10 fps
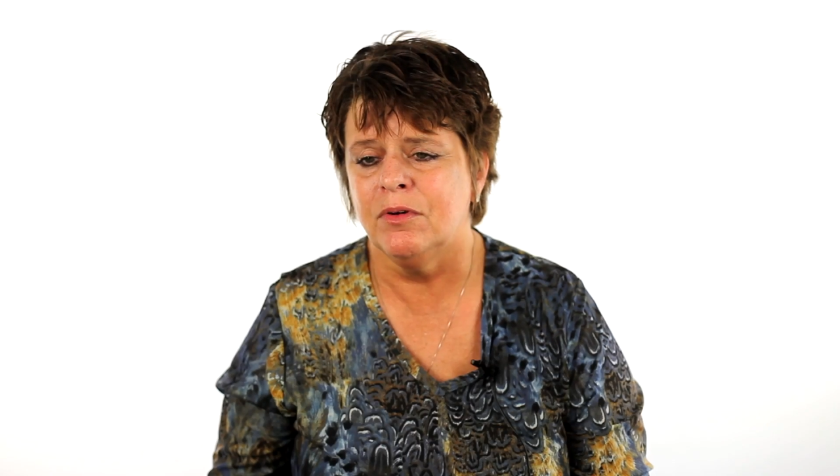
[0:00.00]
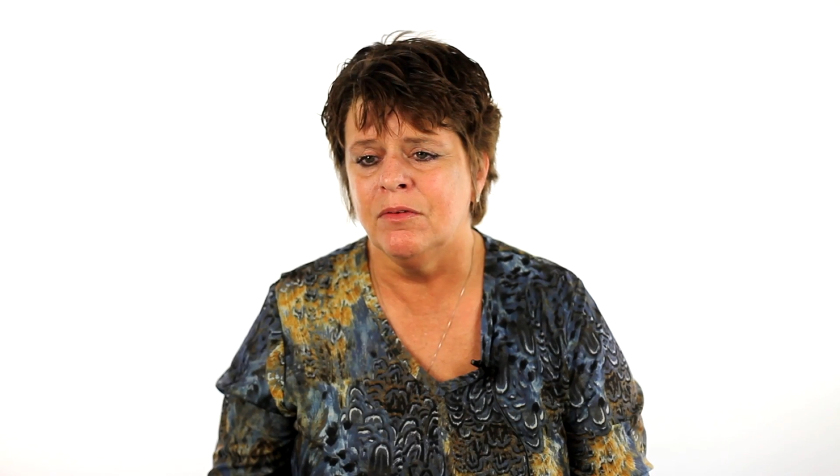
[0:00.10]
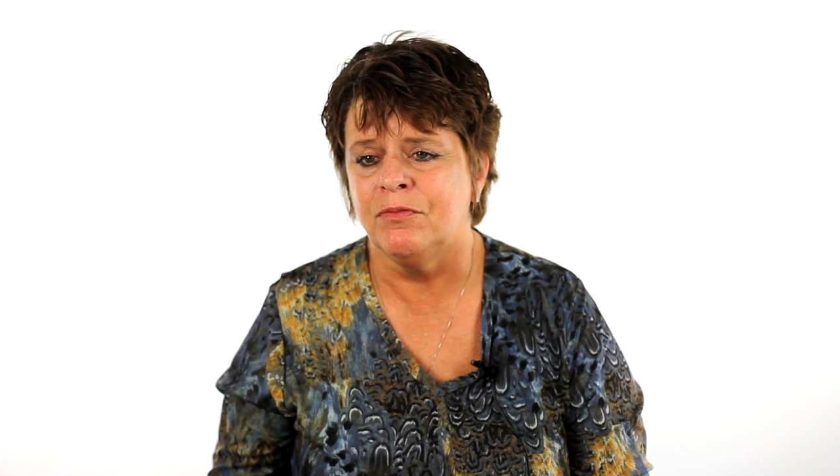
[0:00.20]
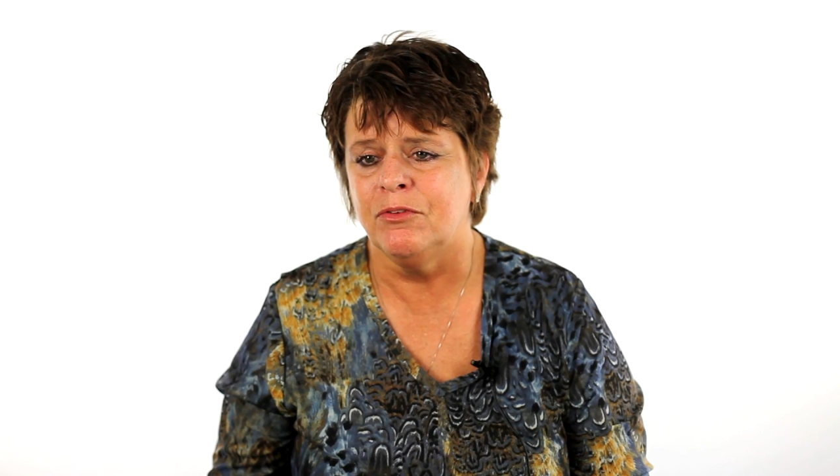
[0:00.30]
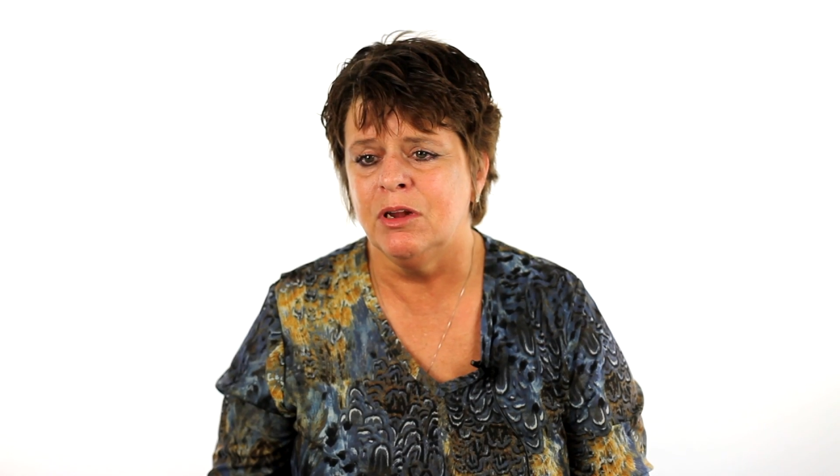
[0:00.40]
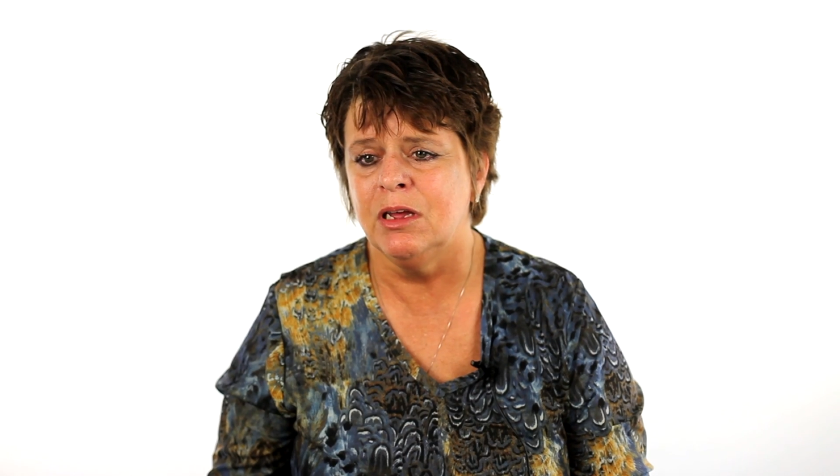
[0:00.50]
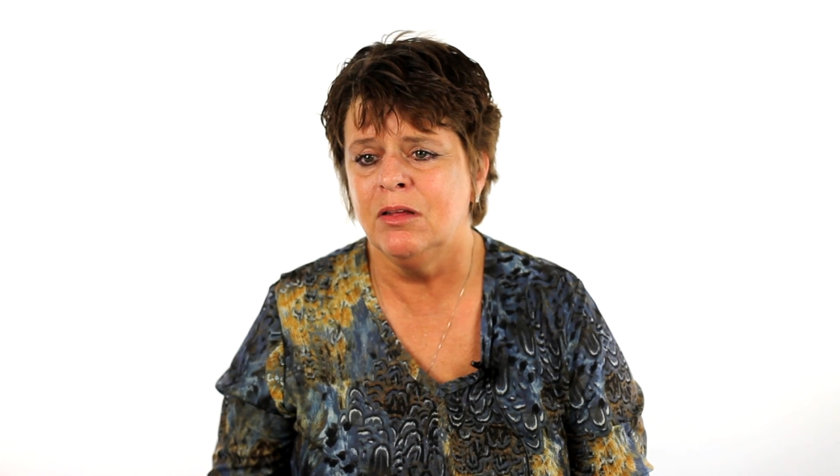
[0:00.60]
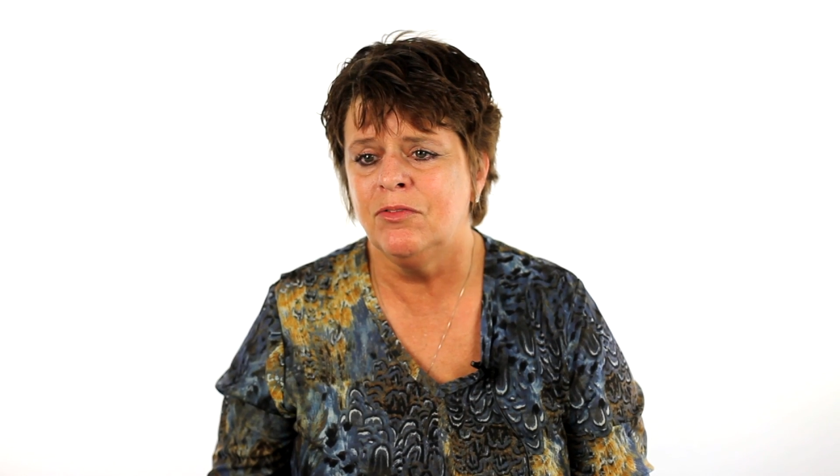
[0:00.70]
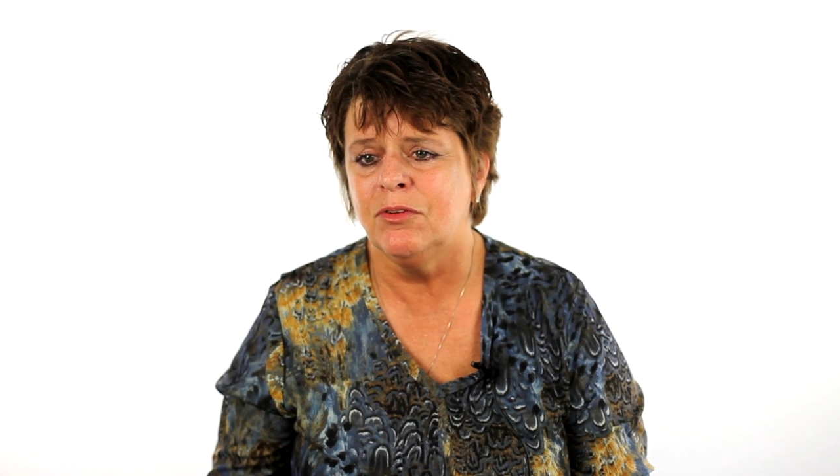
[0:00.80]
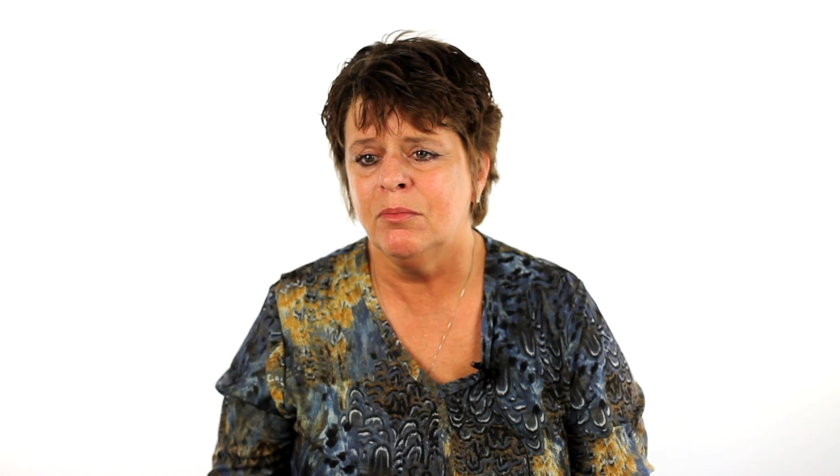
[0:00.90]
If you
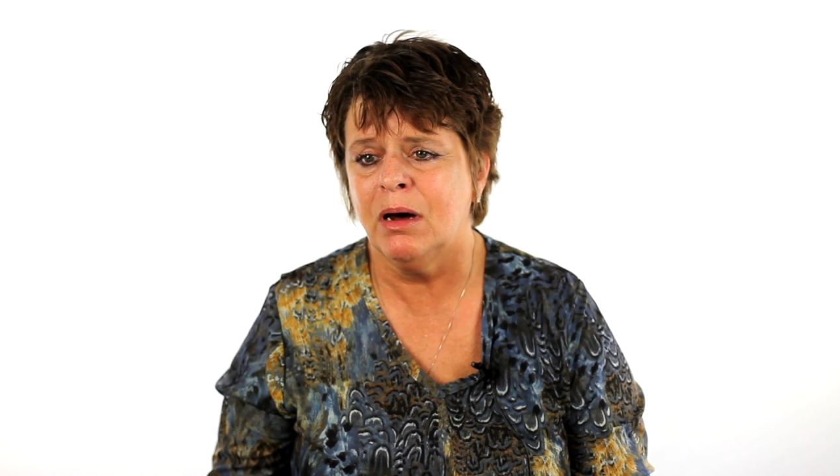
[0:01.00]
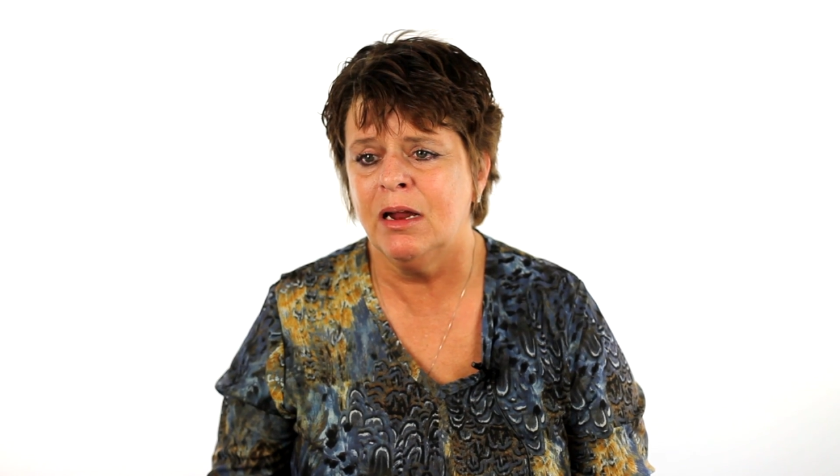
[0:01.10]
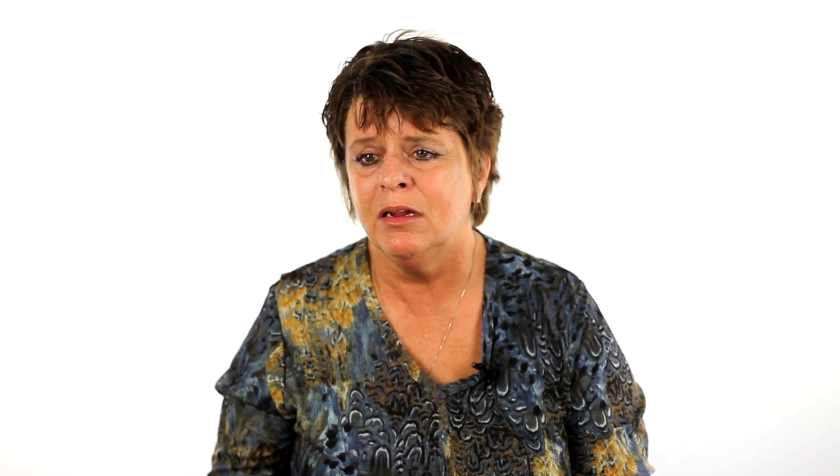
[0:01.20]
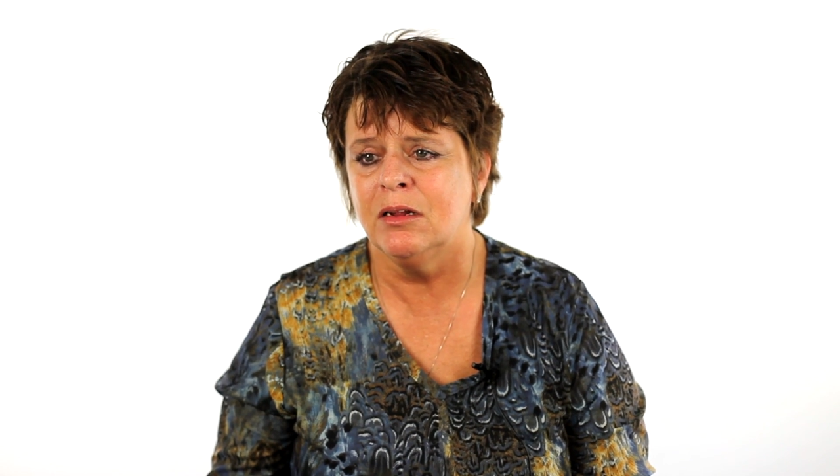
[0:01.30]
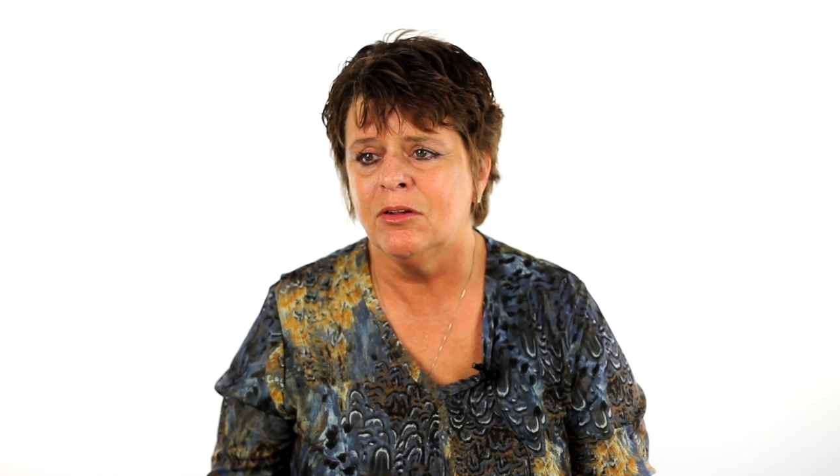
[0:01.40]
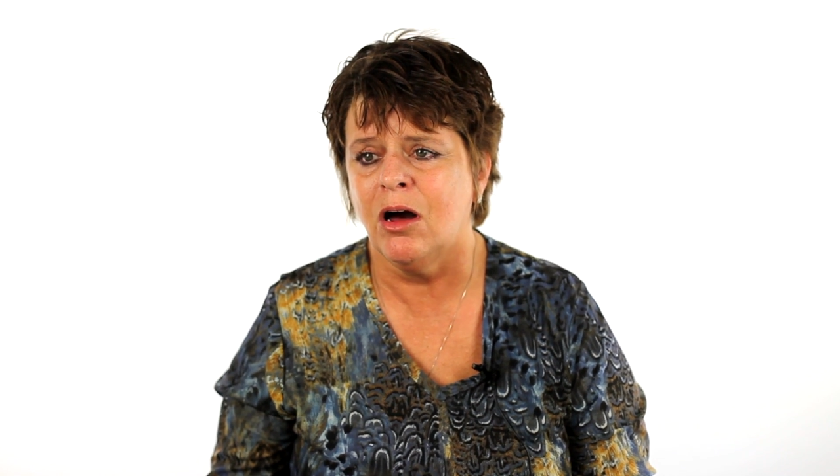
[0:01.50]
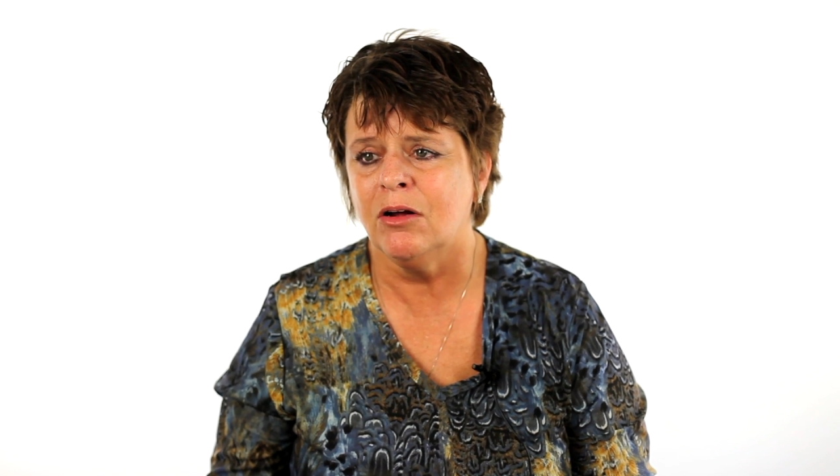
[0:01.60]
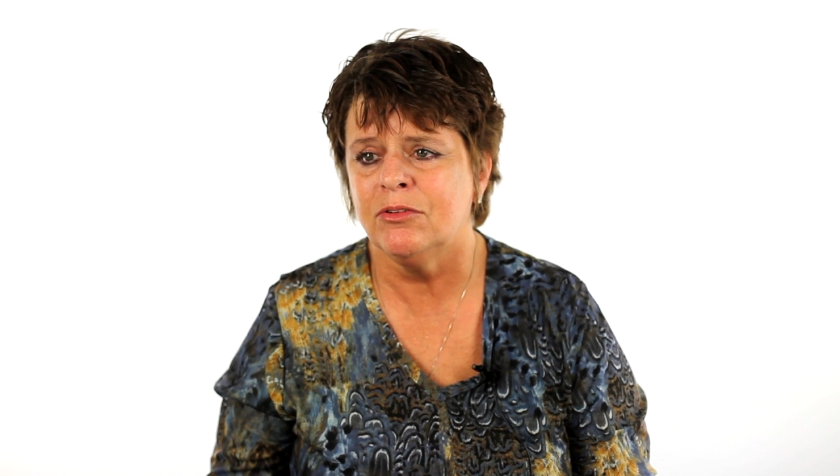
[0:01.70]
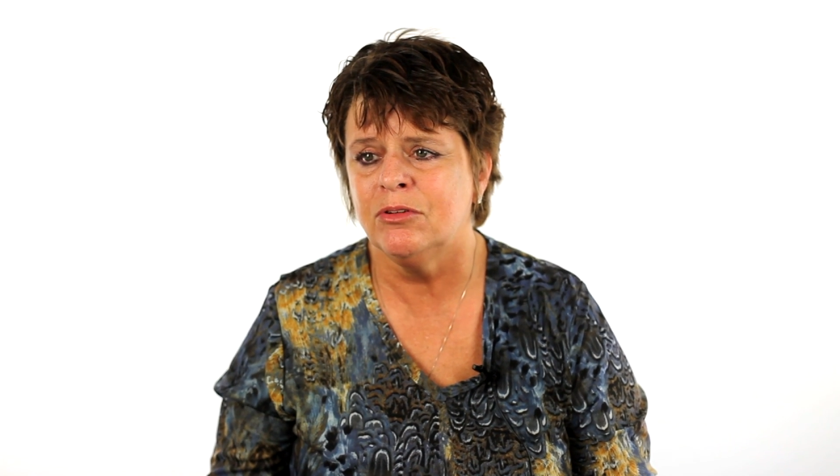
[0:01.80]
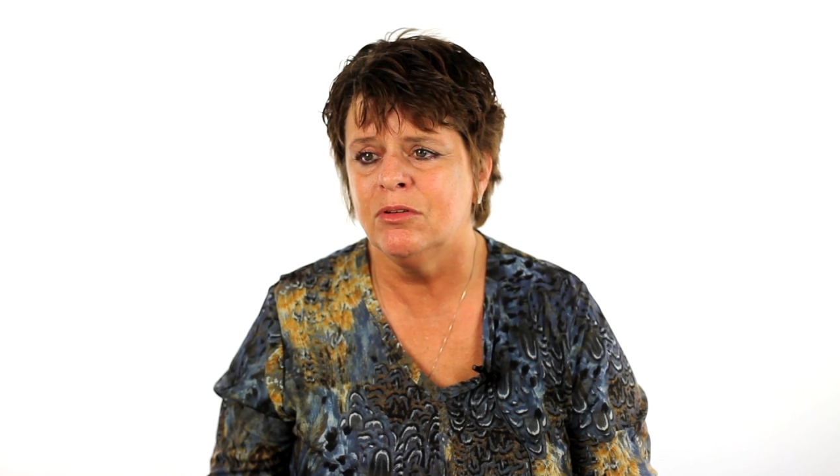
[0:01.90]
need somebody to
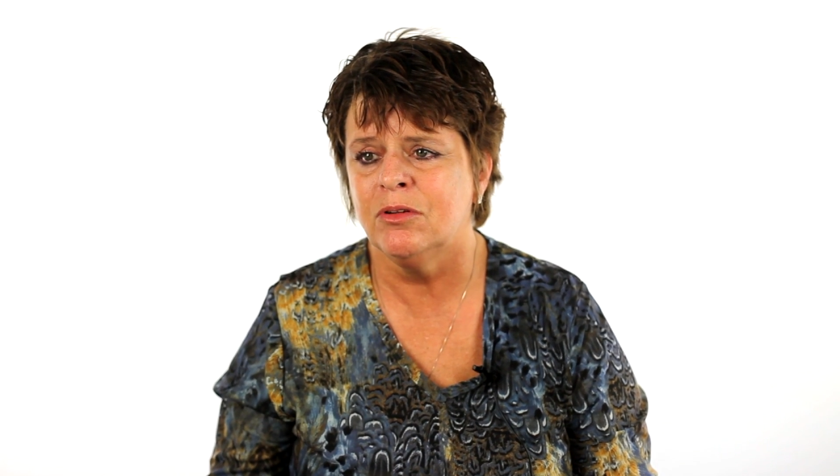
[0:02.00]
talk to,